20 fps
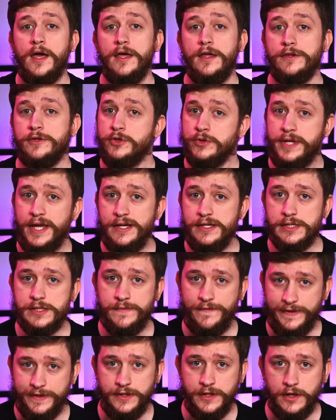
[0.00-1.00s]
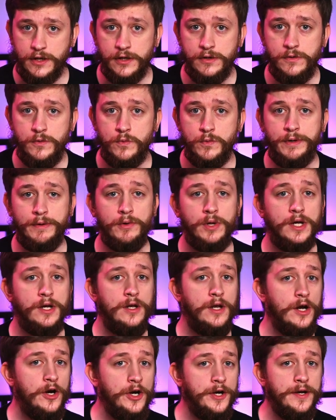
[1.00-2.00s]
In today's video, we
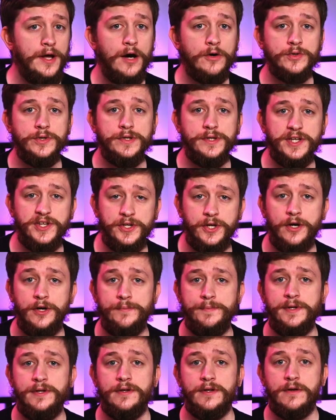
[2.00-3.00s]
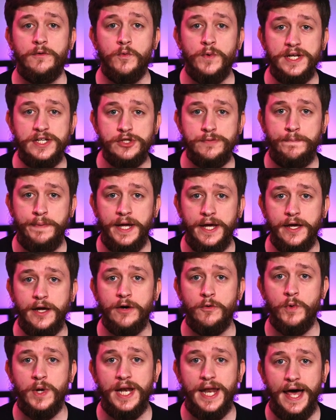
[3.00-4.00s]
will learn how to determine which
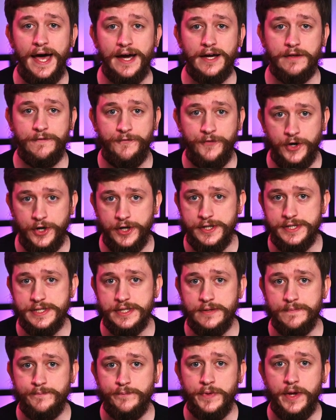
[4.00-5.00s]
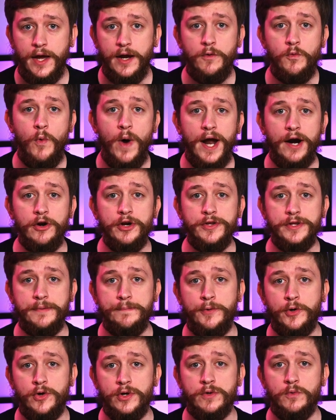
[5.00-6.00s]
player will act first and where on the
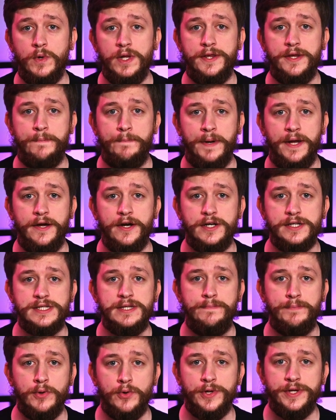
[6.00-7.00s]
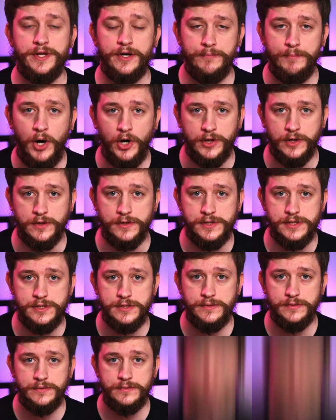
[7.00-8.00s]
board will the players deploy their
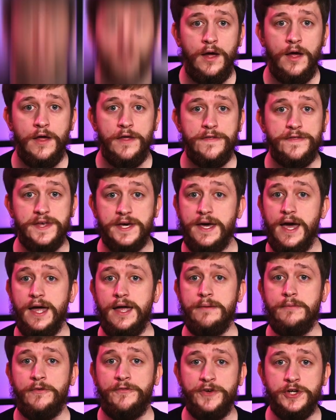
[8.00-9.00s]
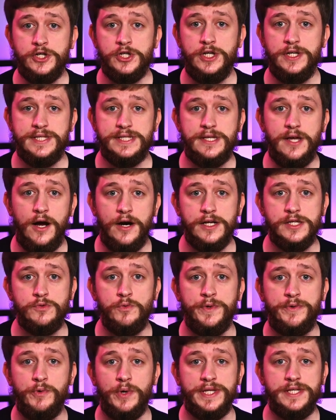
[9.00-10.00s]
models. The game officially starts
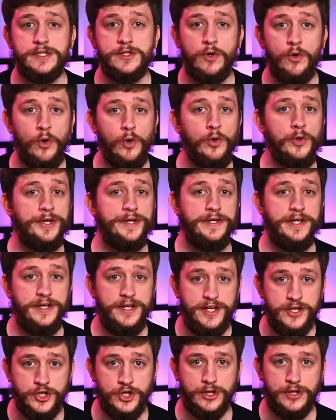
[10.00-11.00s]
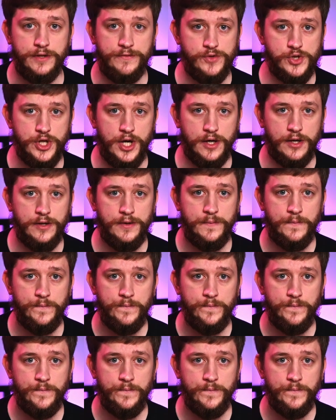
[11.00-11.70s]
with what is called an initiative check.